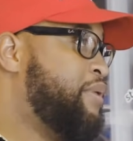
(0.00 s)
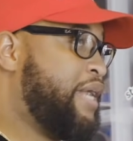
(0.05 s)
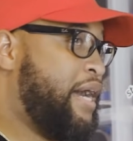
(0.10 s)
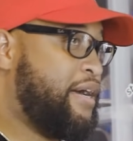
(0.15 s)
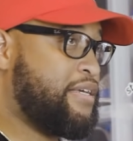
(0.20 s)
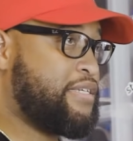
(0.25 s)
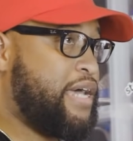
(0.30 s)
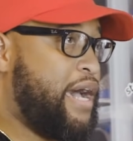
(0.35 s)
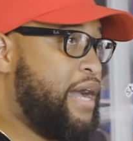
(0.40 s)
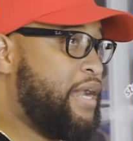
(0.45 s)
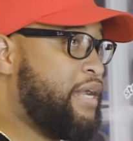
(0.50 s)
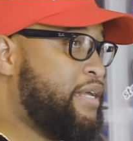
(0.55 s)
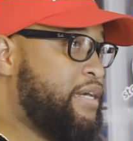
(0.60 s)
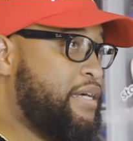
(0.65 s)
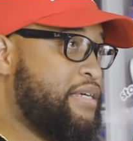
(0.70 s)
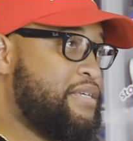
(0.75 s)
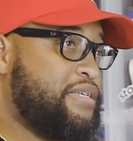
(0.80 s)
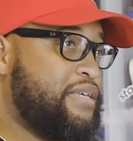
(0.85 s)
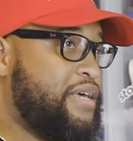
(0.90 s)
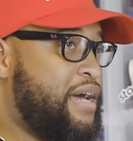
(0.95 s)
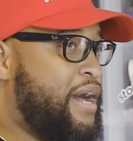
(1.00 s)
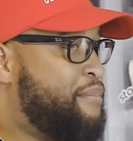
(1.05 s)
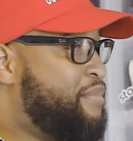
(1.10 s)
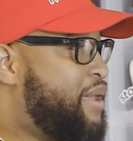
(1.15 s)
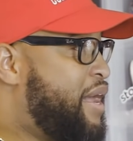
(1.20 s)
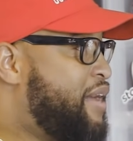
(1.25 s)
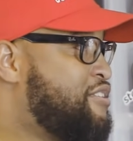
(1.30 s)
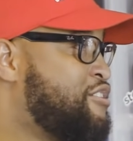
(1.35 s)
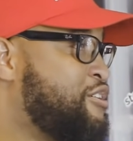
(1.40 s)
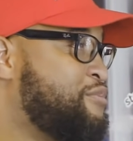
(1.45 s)
But outside of this, I'm
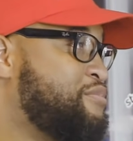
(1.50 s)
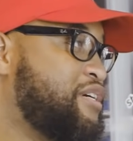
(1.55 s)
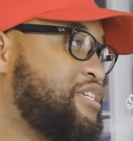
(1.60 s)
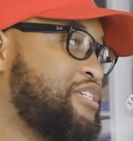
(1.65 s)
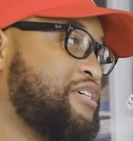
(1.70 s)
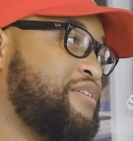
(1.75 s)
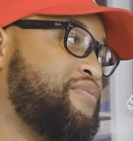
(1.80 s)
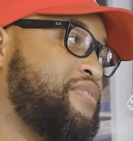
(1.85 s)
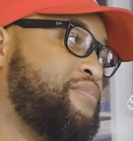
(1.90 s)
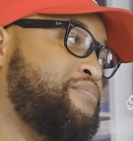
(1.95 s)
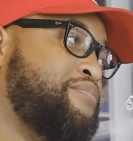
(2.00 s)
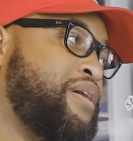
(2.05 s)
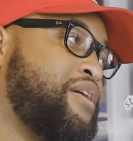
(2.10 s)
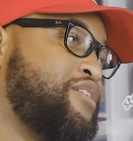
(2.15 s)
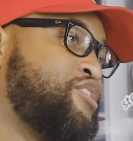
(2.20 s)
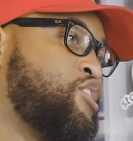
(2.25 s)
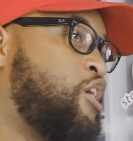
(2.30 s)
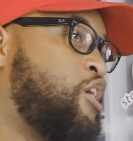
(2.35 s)
not too much of a big